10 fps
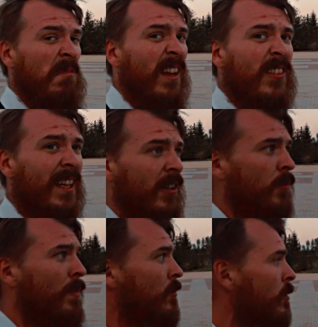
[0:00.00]
I think,
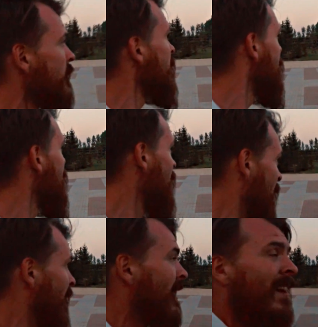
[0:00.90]
could be Roman.
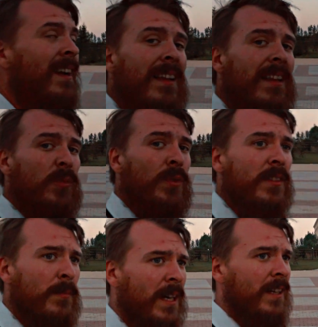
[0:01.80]
This one
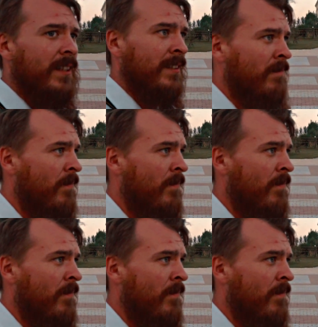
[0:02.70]
is American.